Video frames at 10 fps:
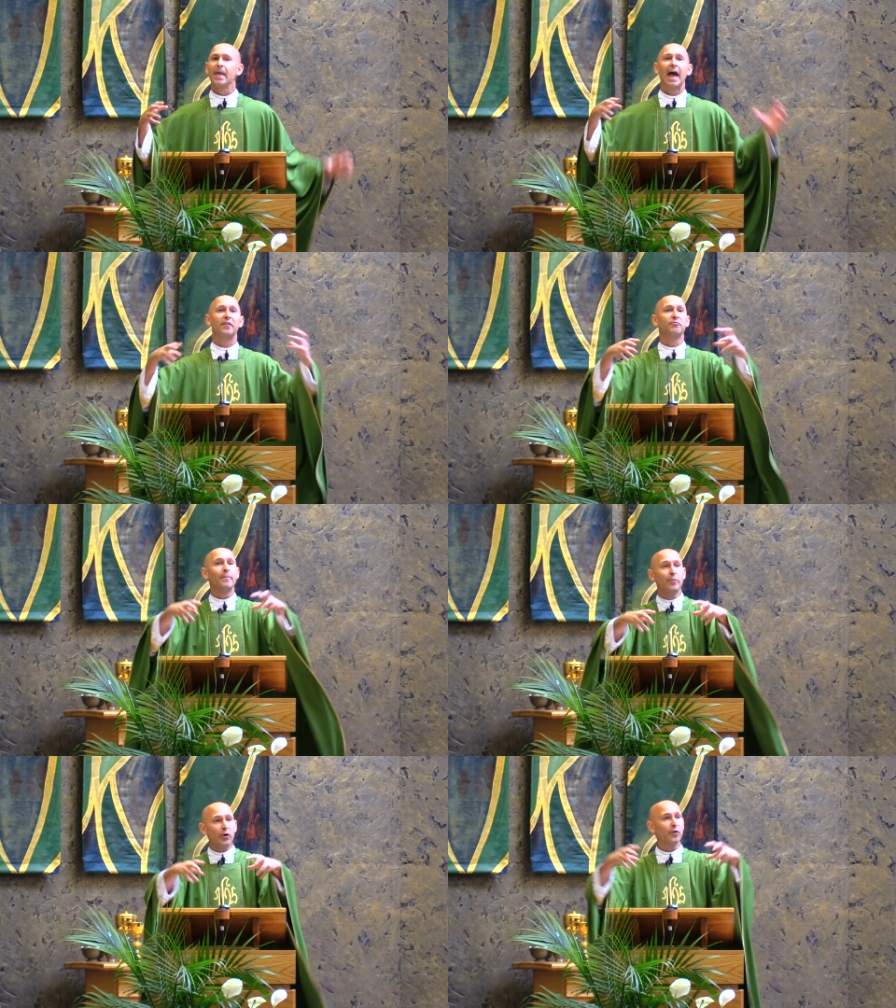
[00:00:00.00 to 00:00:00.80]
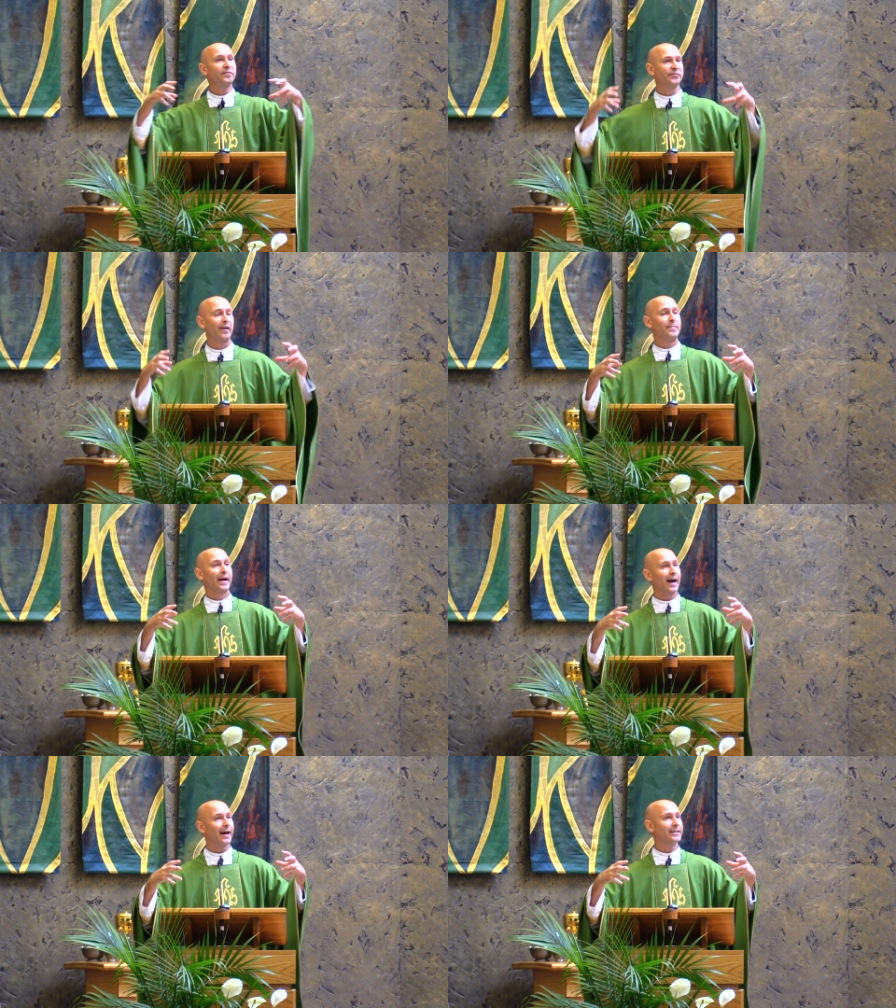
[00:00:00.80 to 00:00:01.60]
And removed from the
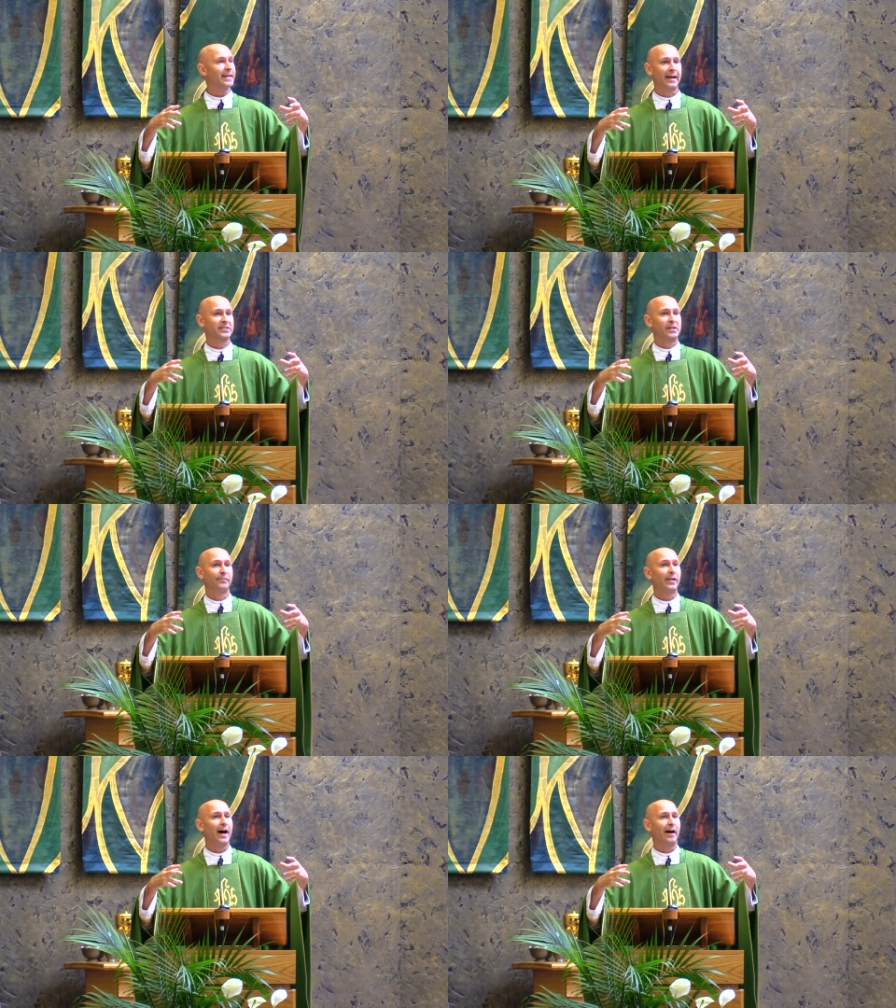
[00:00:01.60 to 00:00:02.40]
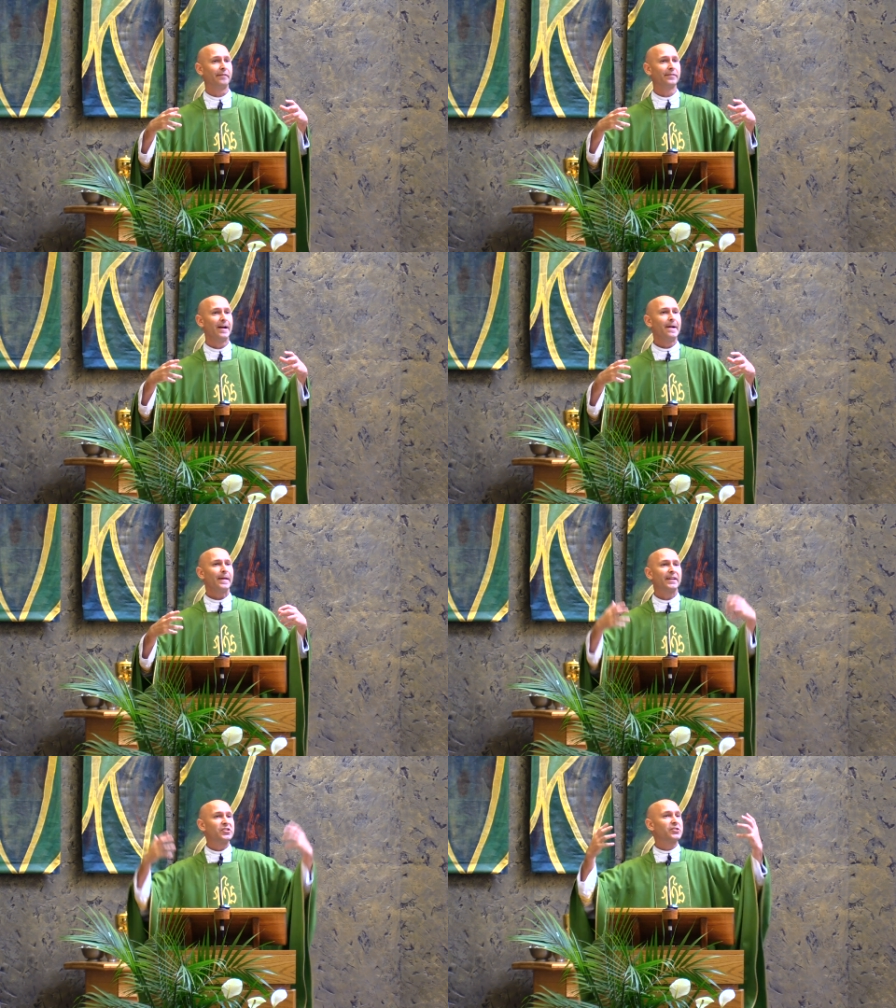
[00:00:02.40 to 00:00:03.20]
context of love,
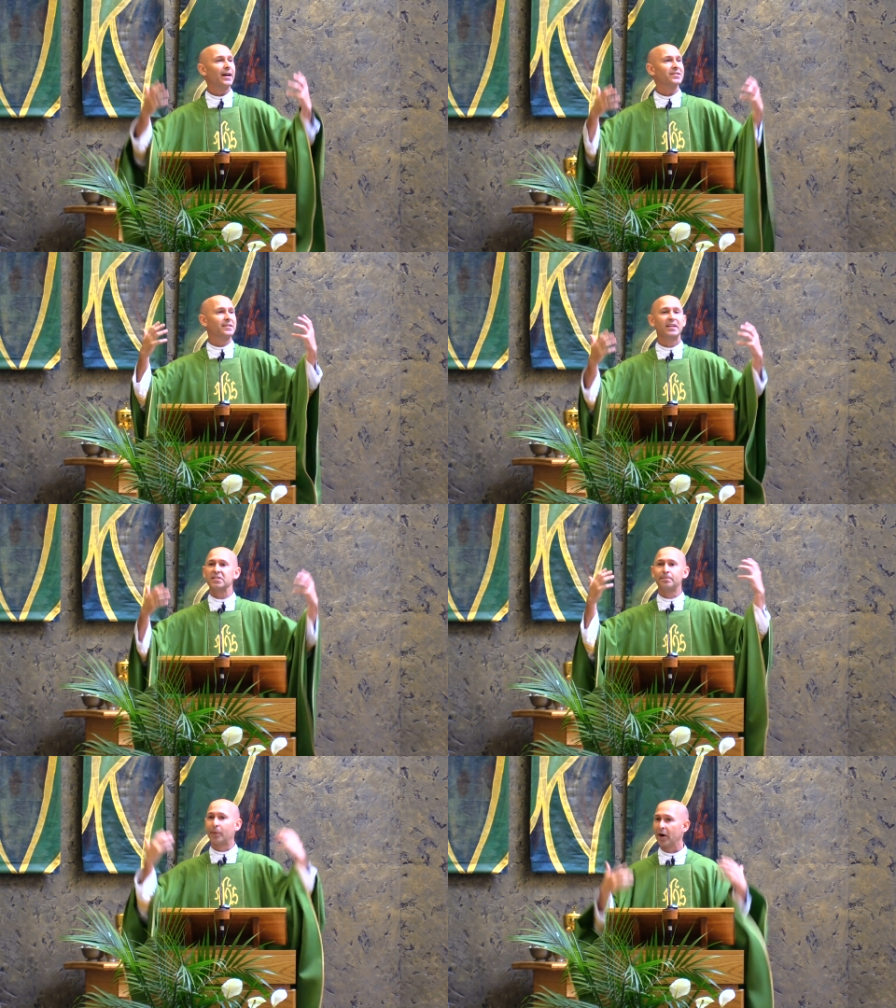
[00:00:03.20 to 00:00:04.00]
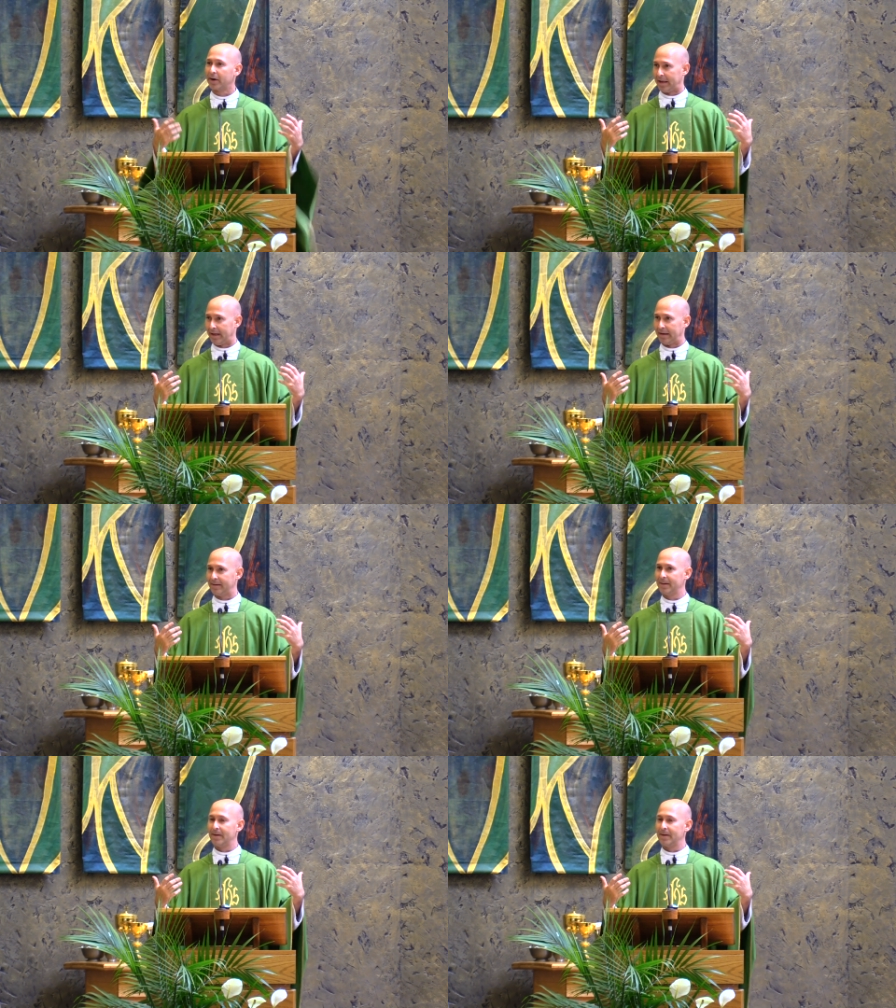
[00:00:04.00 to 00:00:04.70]
it's just this burden.